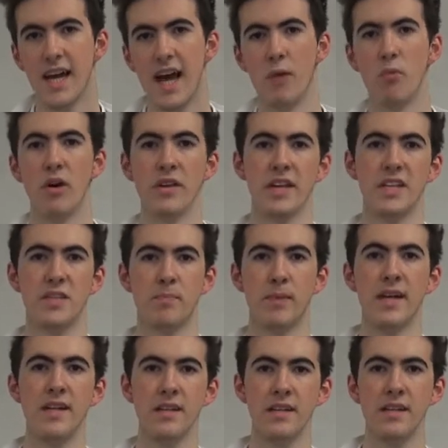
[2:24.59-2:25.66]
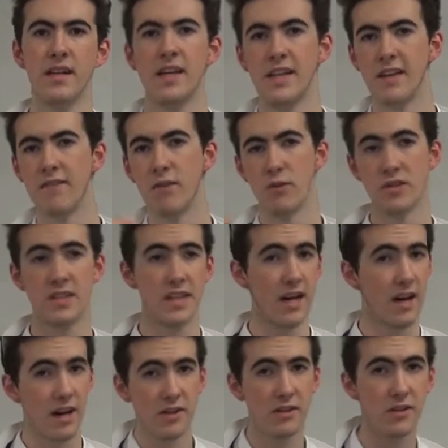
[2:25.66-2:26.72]
And while they spin, they force the
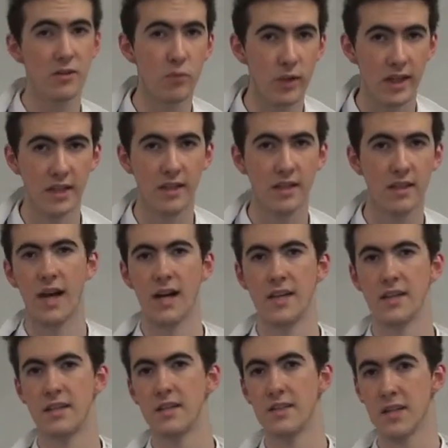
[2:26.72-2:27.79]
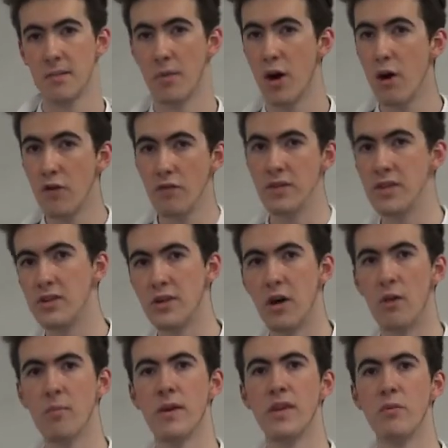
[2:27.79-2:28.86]
air under the wing and some over the
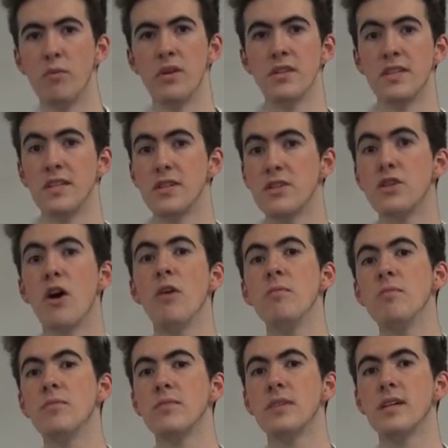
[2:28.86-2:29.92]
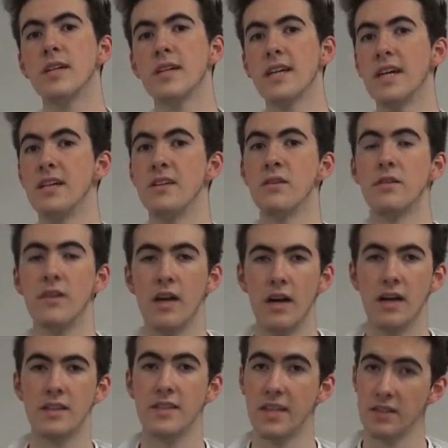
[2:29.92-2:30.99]
top, and the ones at the top
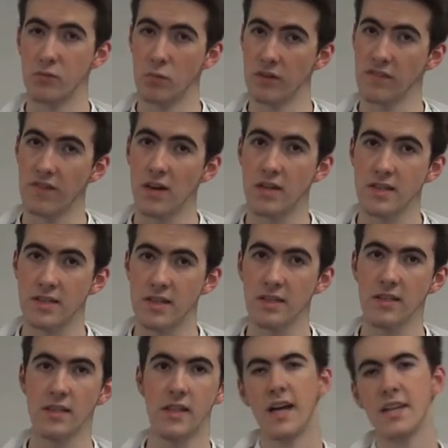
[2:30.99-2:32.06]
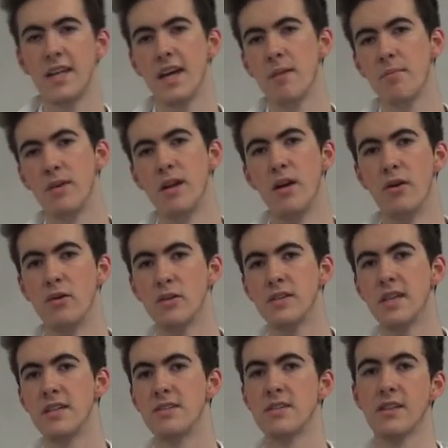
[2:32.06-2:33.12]
tend to work faster, and the air below
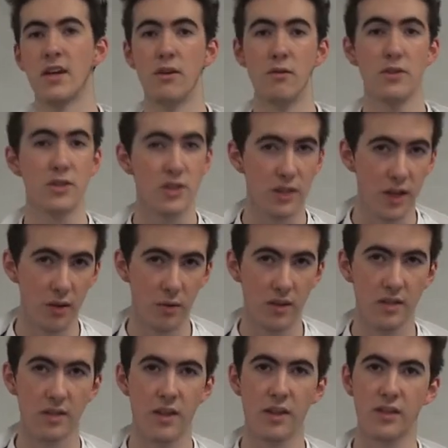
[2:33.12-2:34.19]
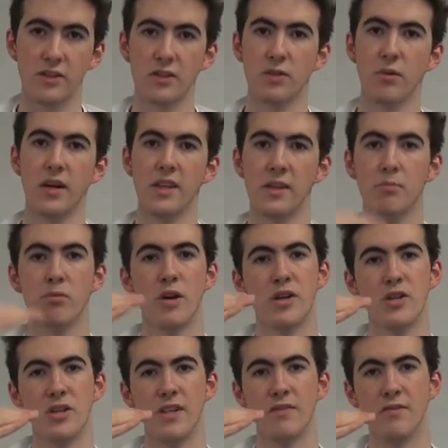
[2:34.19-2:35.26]
tends to go slower, thus creating the
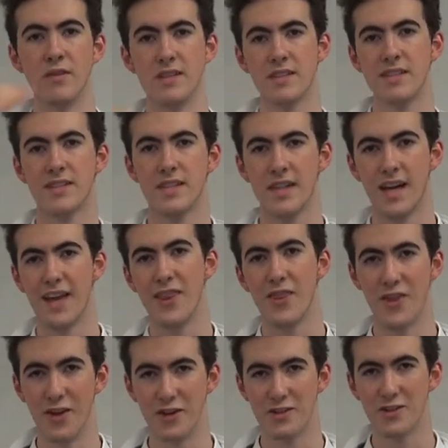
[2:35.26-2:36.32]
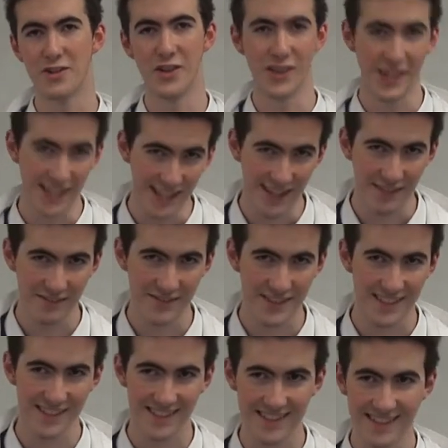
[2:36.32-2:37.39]
pressure difference and thus the
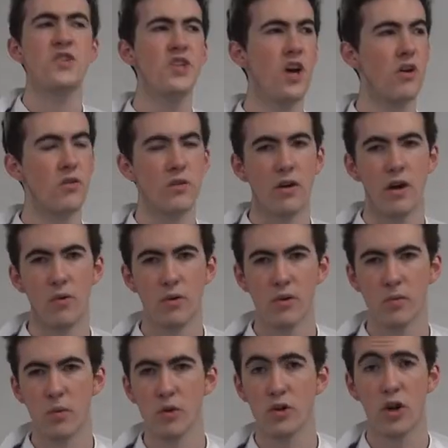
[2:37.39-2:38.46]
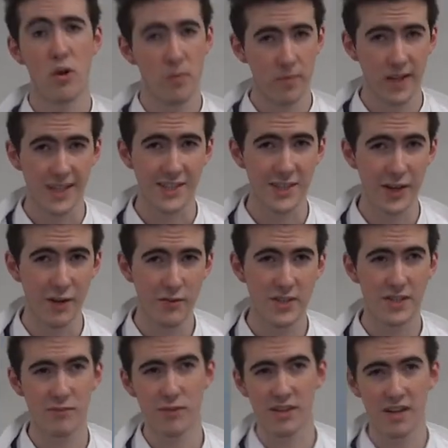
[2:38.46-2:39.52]
lift. So, on one of the more complex
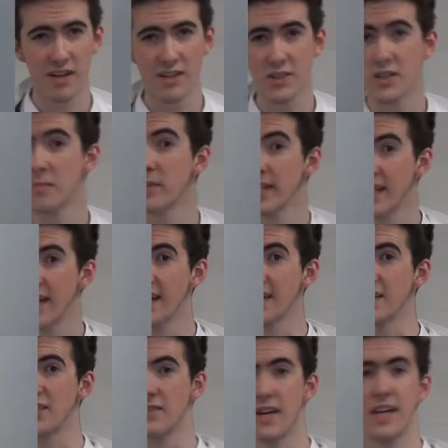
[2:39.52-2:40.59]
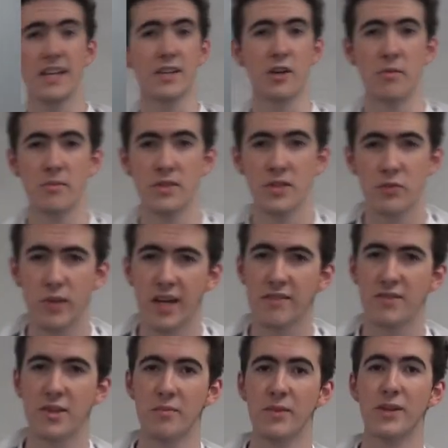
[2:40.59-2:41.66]
notes in regards to the mechanics of helicopters, we
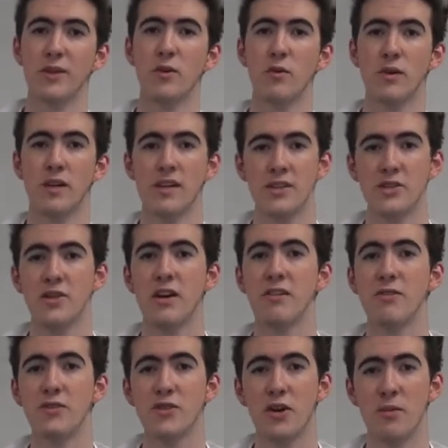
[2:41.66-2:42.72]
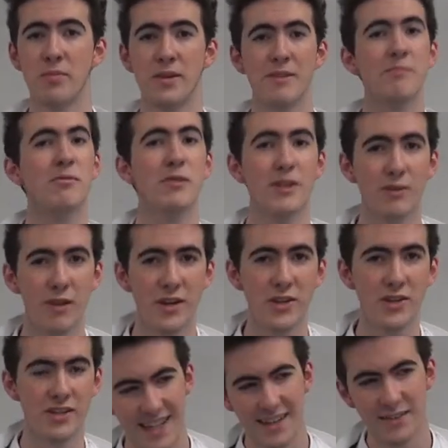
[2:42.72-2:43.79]
have something called gyroscopic precession.
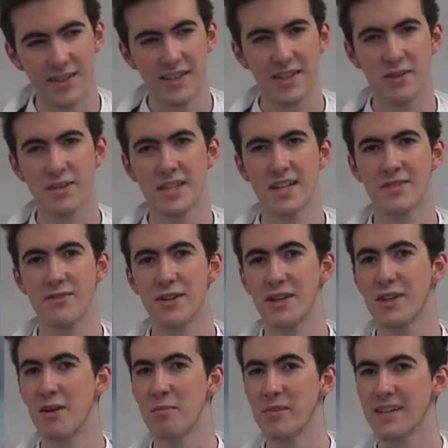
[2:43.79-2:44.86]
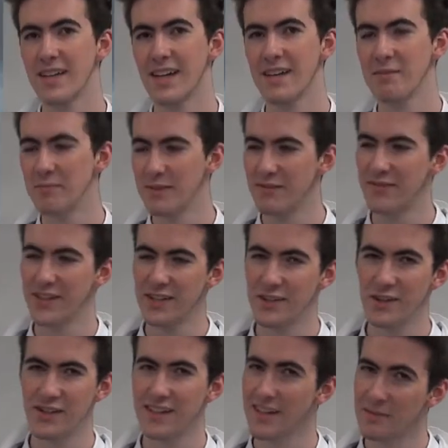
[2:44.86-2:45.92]
Now, I know it sounds very complicated, but fear
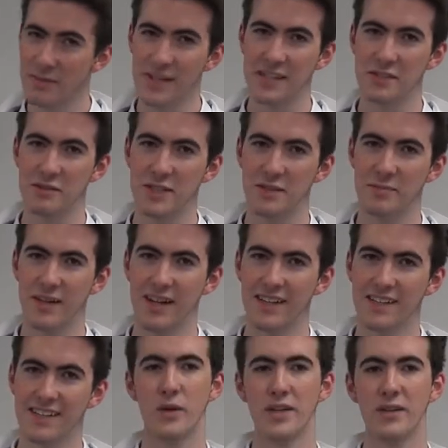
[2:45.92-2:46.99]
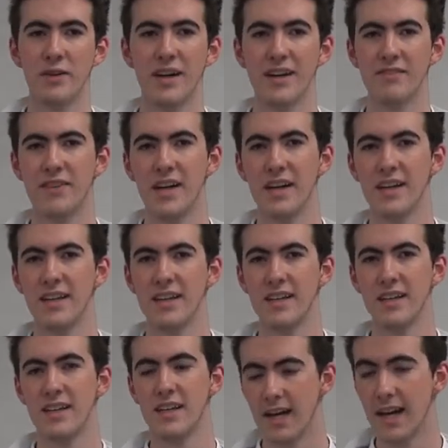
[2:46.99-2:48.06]
not, I'm here to explain. When you have an
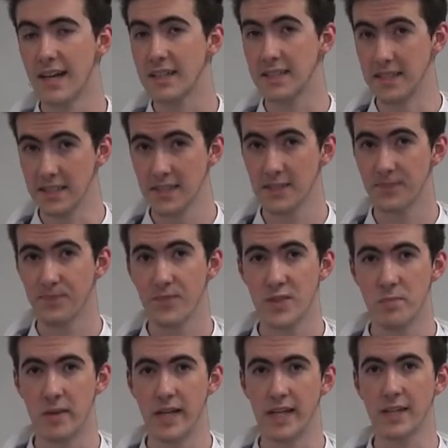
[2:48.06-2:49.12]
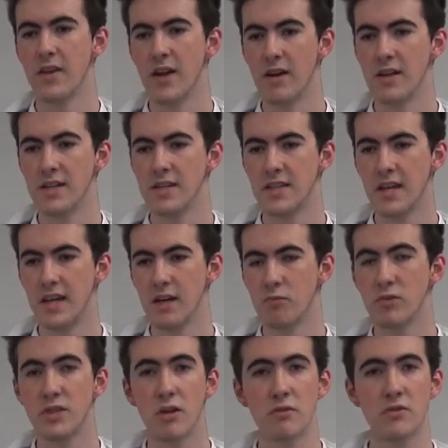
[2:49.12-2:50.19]
axis spinning, there is a
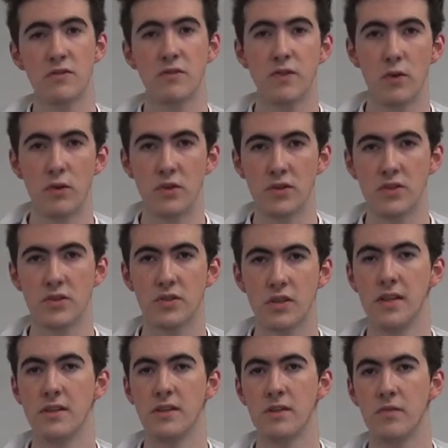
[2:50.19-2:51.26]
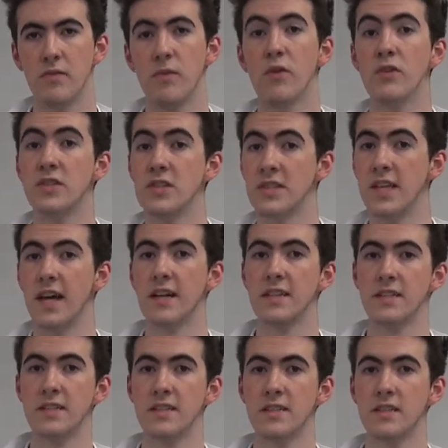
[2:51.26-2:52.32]
resultant force that forces the
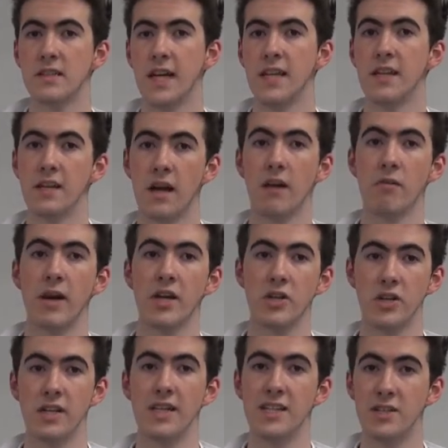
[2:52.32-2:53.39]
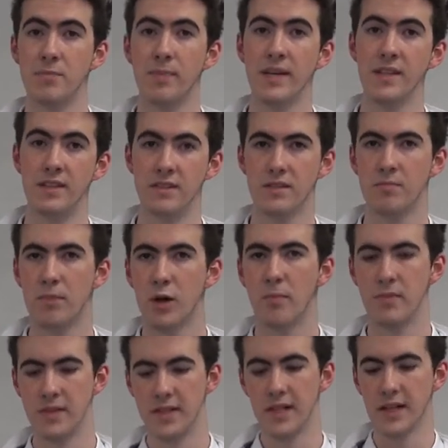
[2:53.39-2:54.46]
axis in the direction it spins,
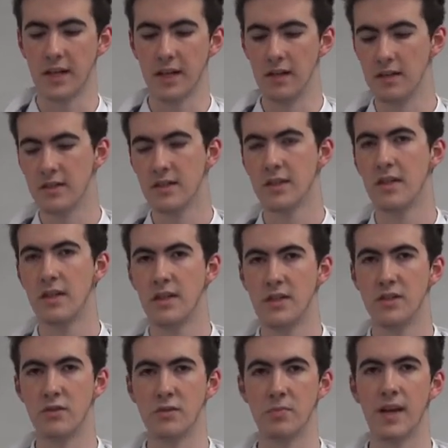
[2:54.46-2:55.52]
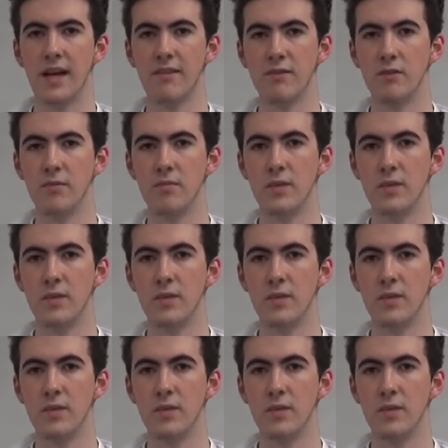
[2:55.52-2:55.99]
perpendicular to its platform.